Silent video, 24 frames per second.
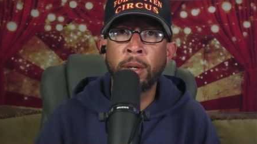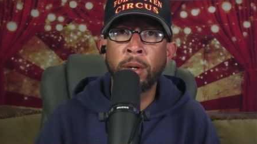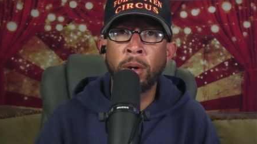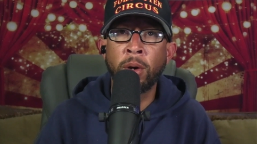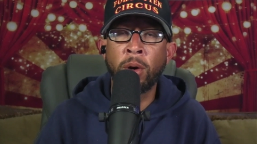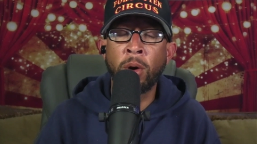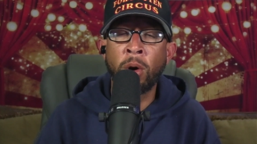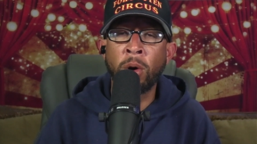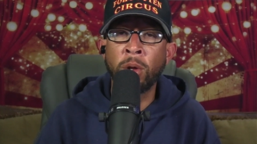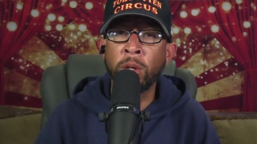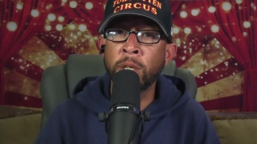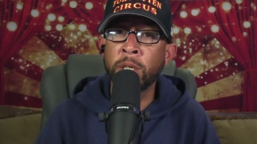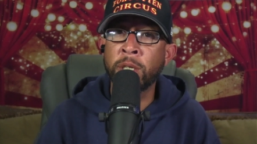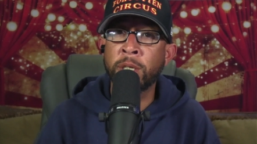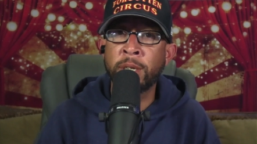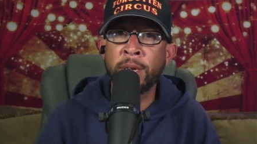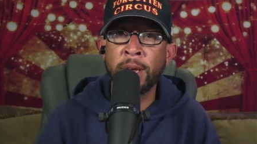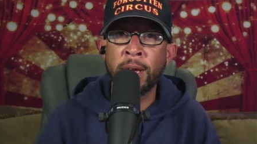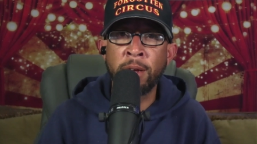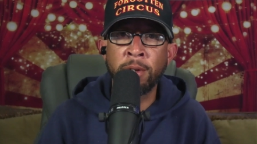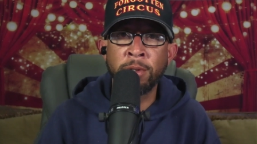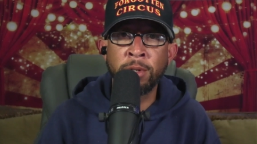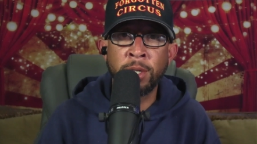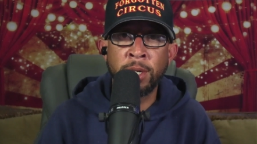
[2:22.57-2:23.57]
all the
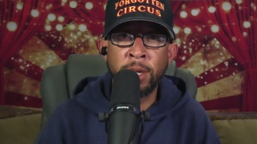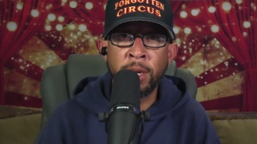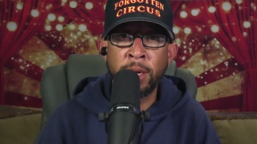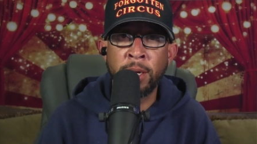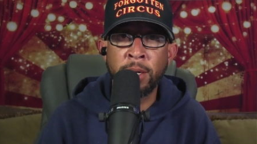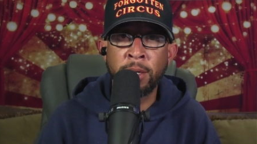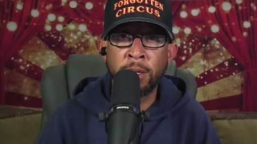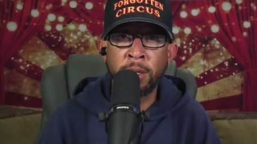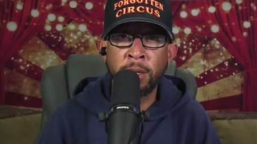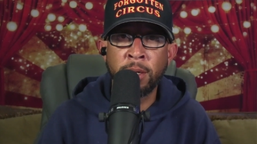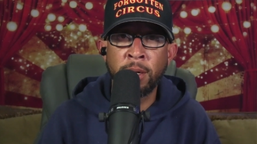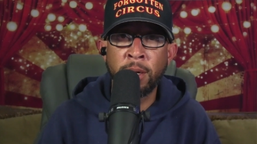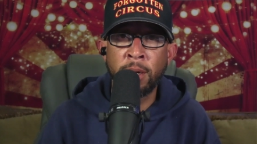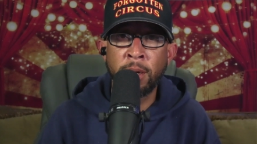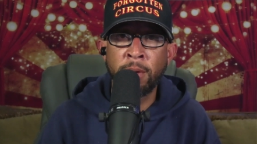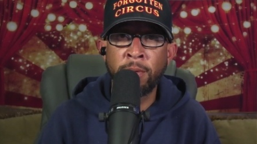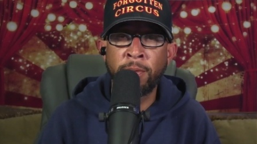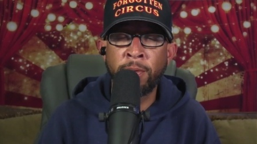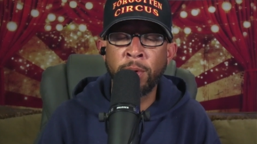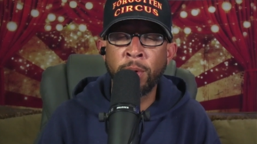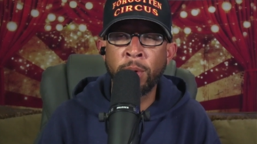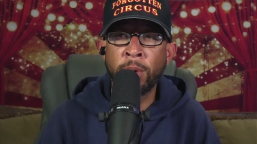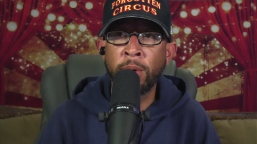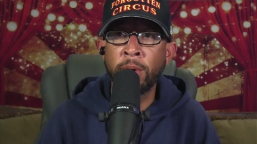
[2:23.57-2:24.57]
soundstage.
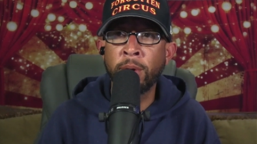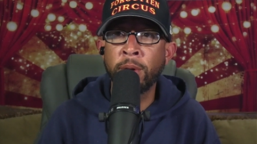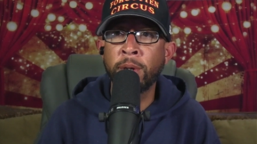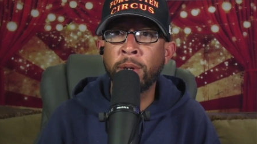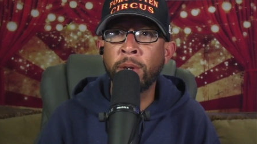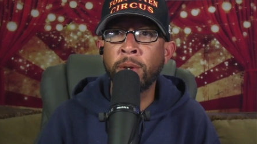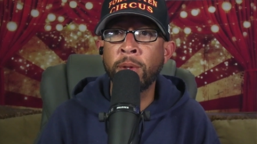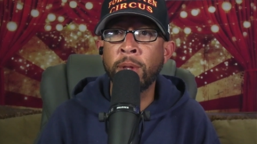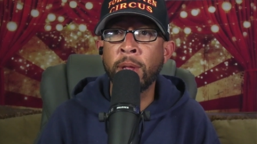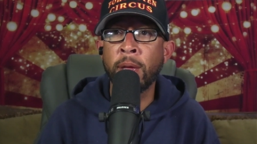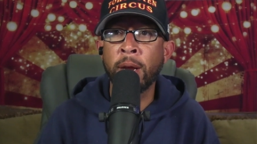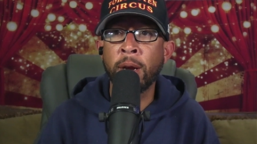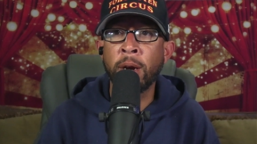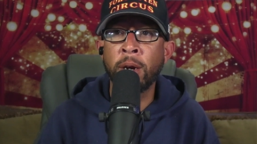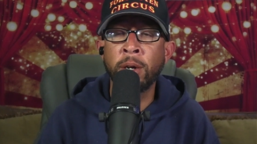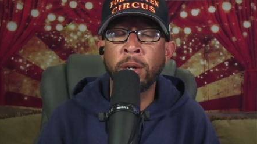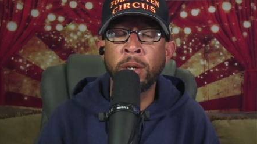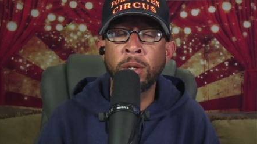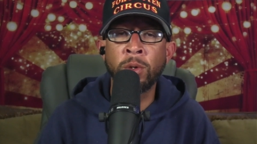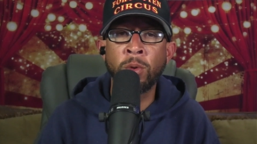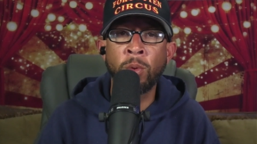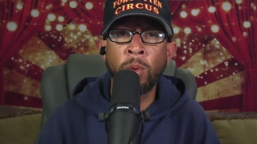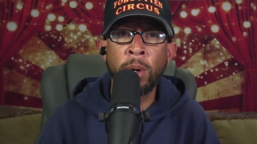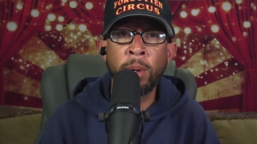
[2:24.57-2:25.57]
If you're going to do that
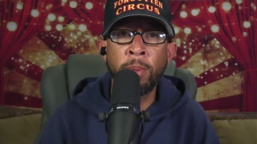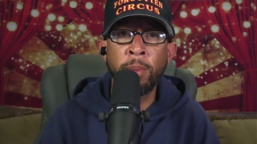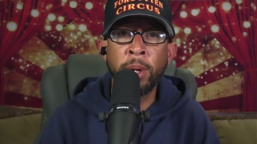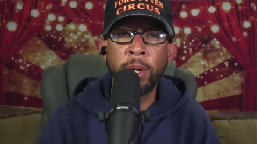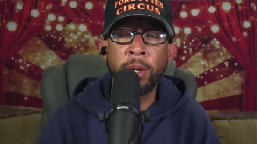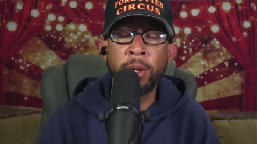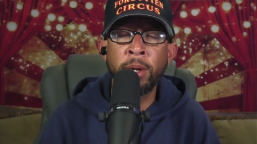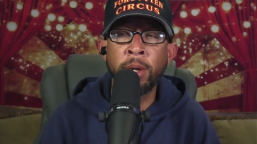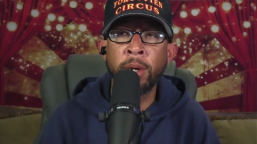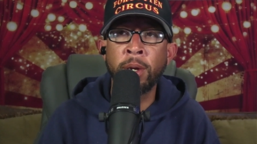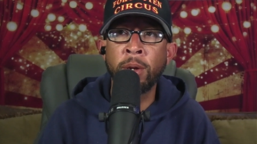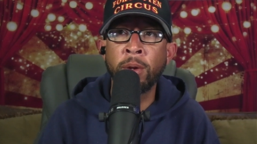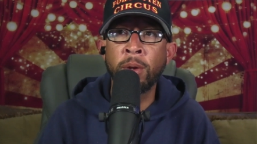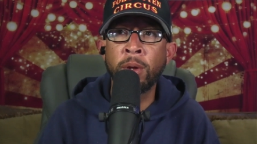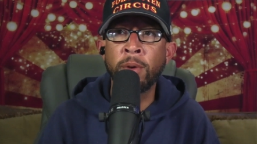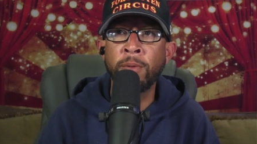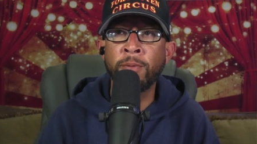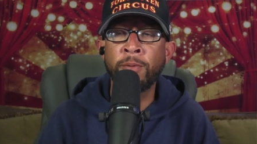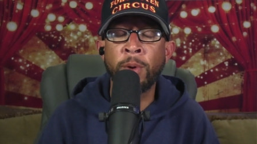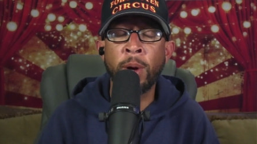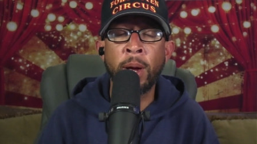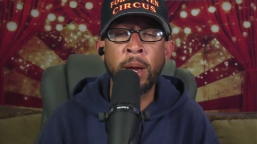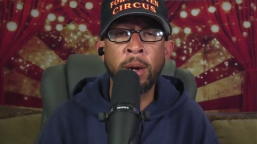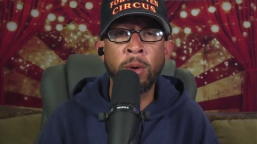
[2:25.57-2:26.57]
120 million, you can
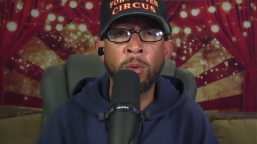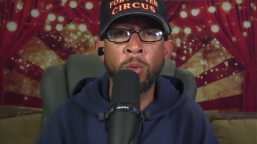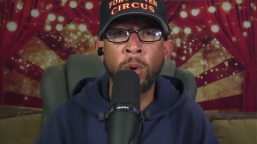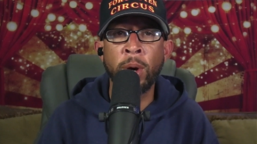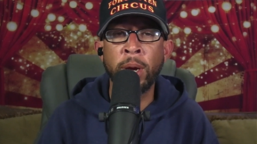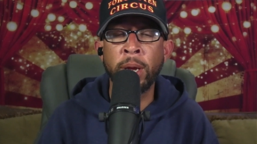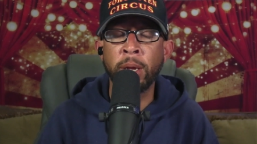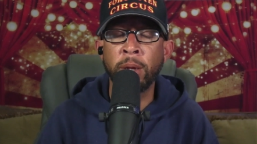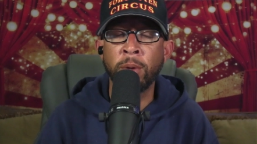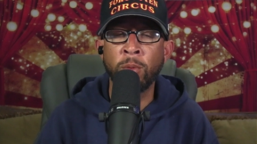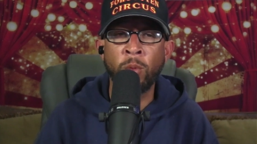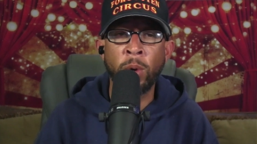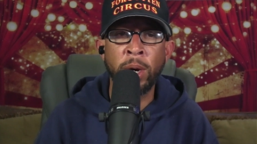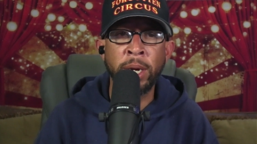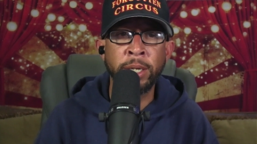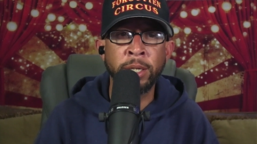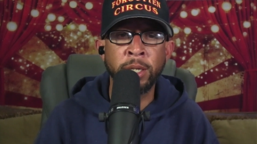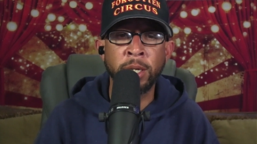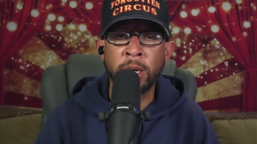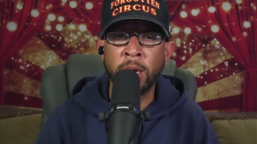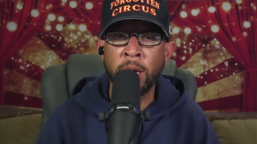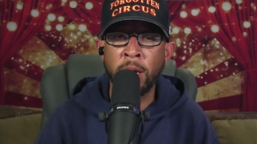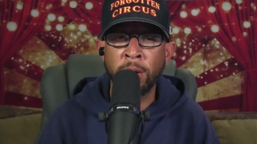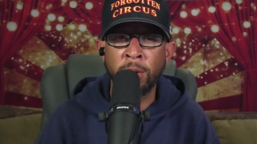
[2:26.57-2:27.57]
find way, ways
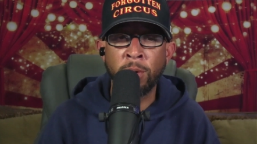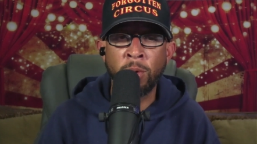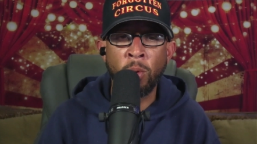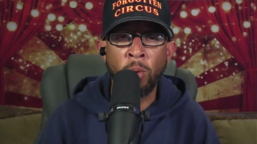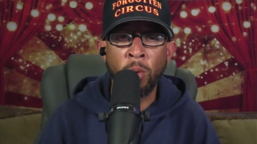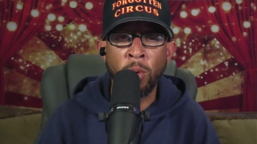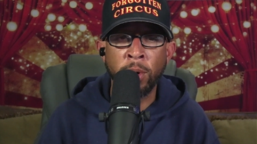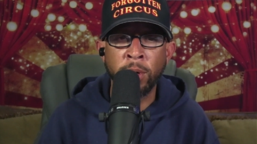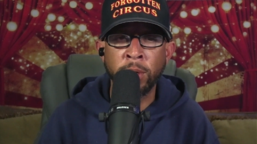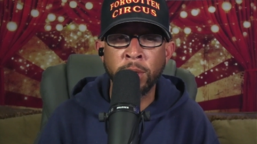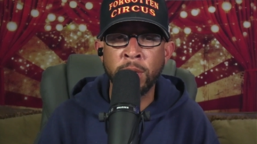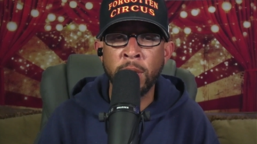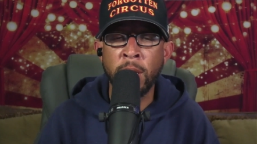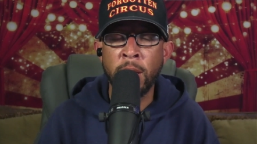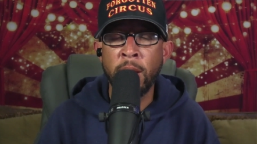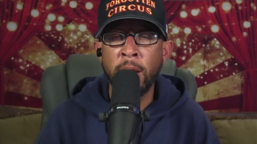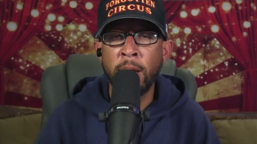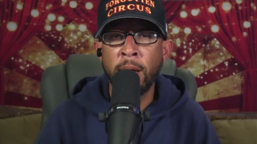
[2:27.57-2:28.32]
to cut corners.